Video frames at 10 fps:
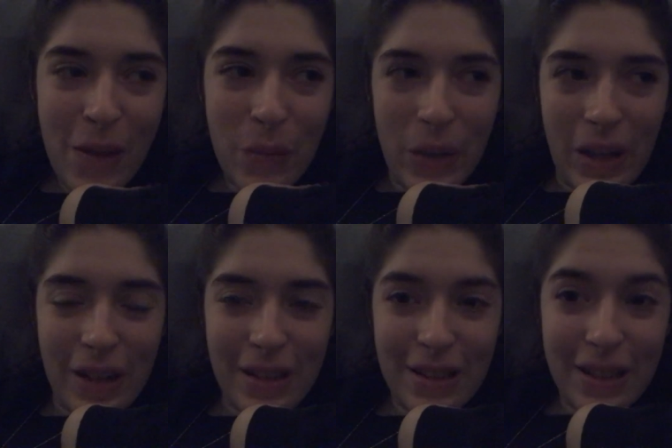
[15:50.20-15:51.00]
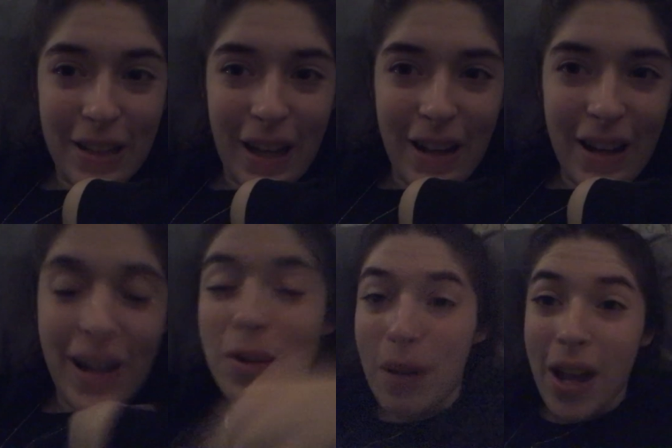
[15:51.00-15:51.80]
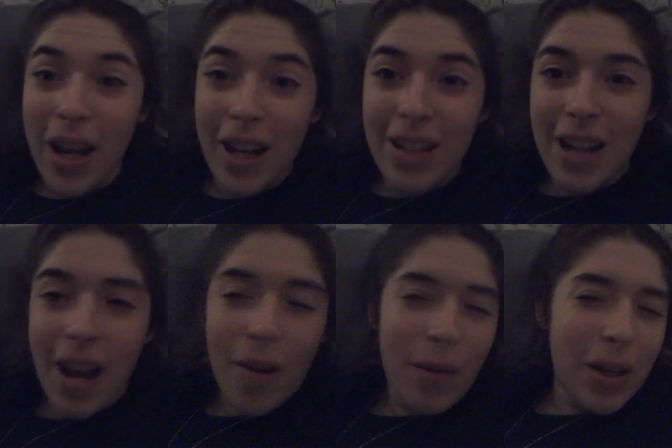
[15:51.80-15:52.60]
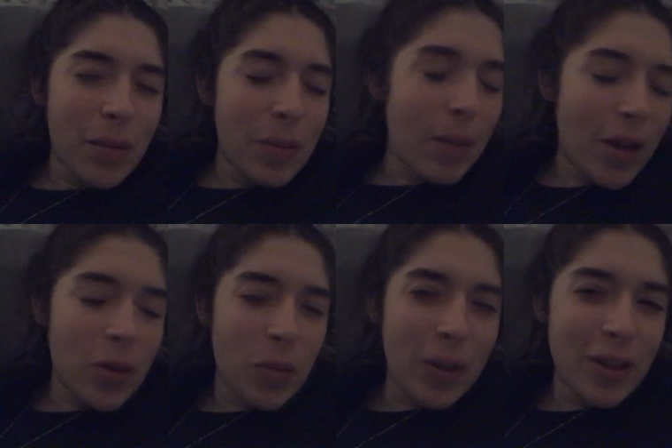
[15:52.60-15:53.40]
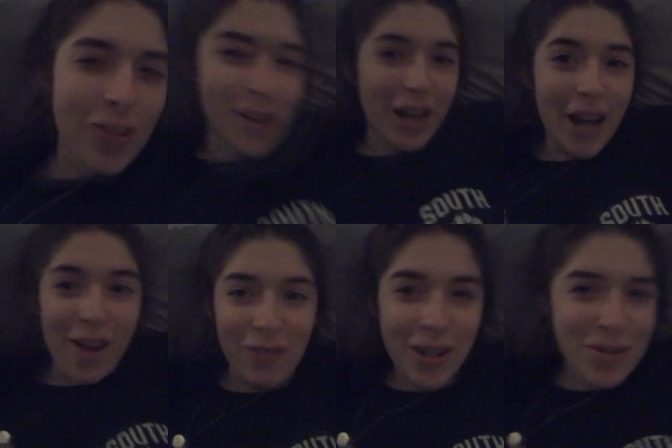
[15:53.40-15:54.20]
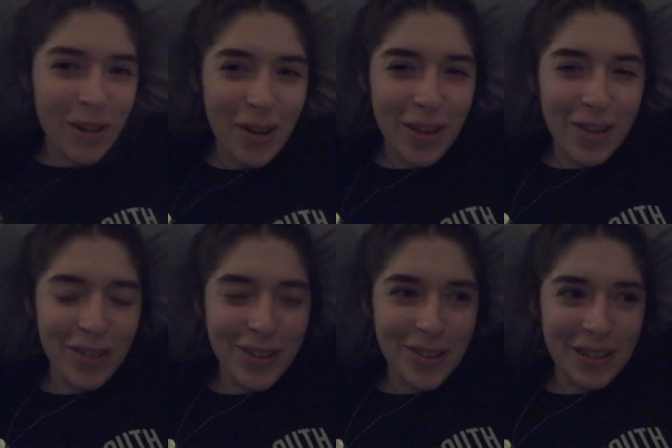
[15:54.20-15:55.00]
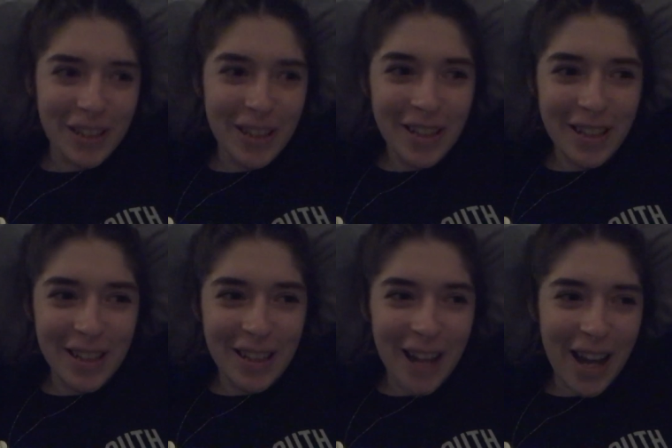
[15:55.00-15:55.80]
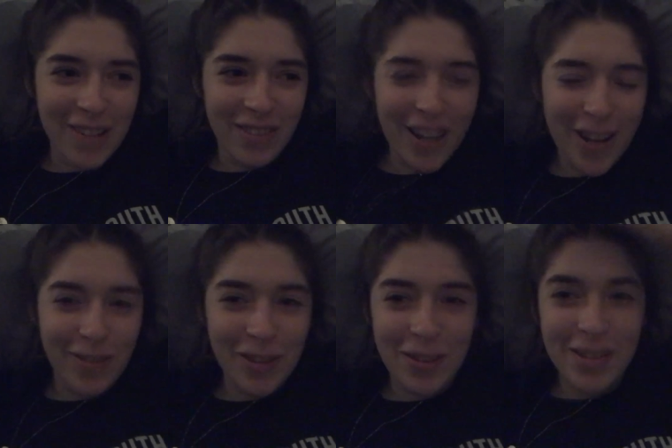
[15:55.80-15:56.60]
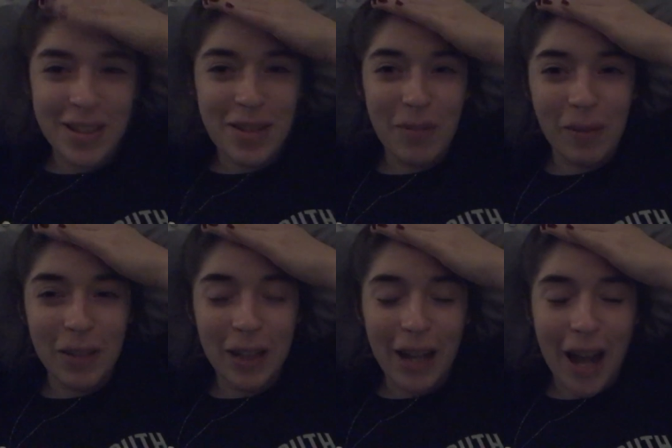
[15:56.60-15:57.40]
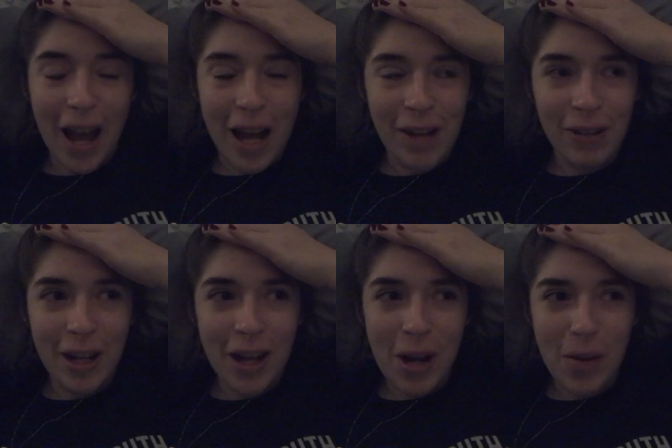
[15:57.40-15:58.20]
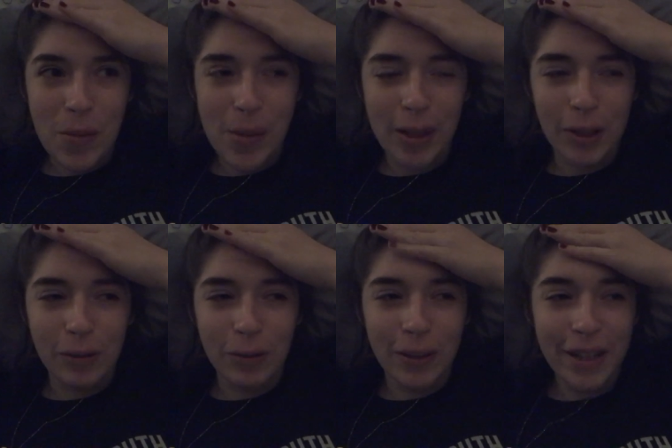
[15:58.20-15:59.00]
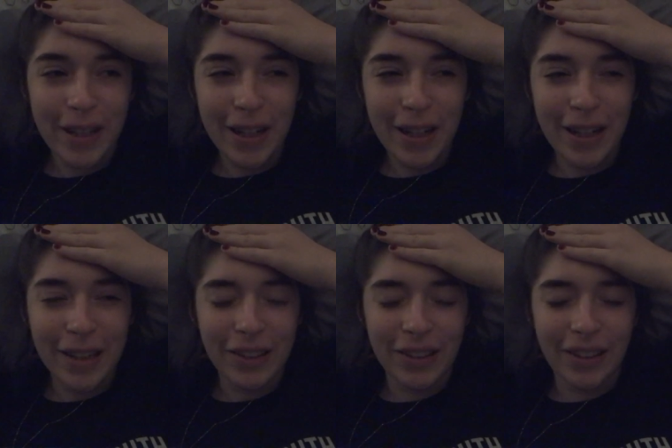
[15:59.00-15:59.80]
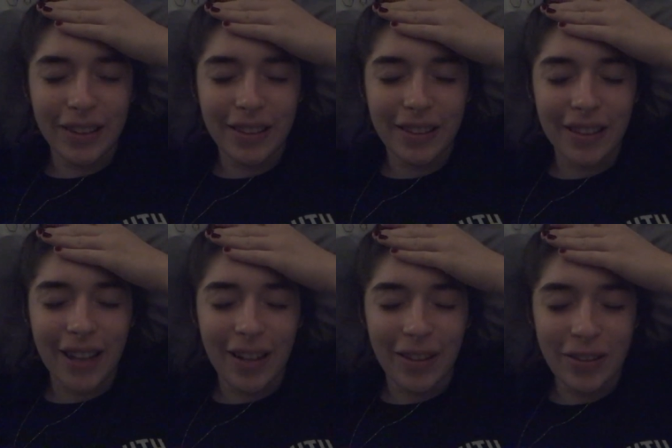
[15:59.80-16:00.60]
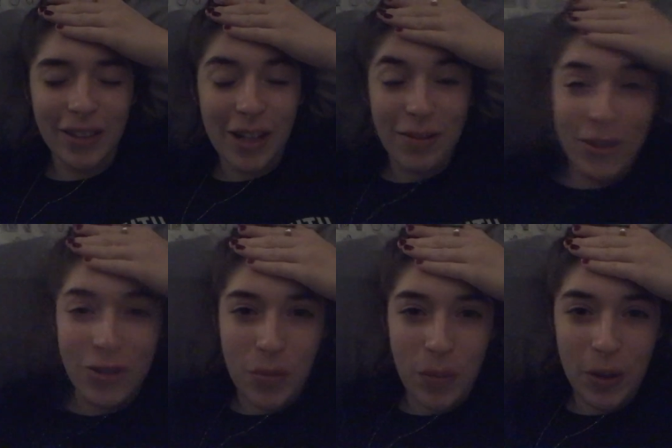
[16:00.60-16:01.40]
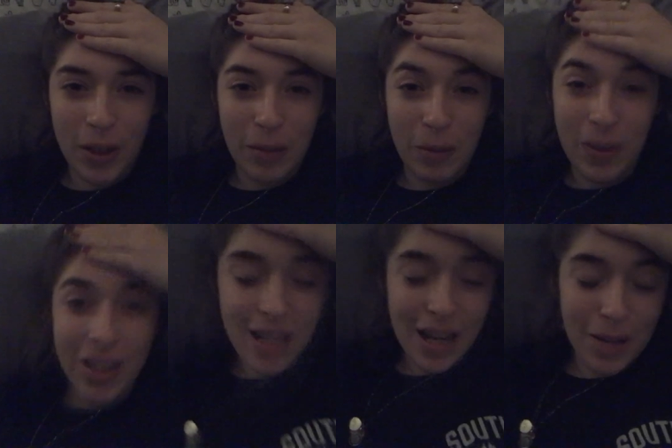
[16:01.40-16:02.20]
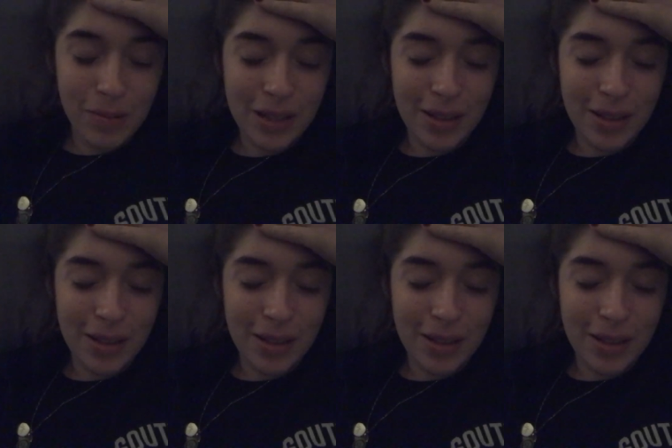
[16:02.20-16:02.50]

But yeah. Anyway, now I can bring my other book on the train. I finished my goal. I feel so good. Anyway, I'm gonna go to sleep. I'm on like a high right now about like reading and then I don't know, then I finished the book and I'm going insane because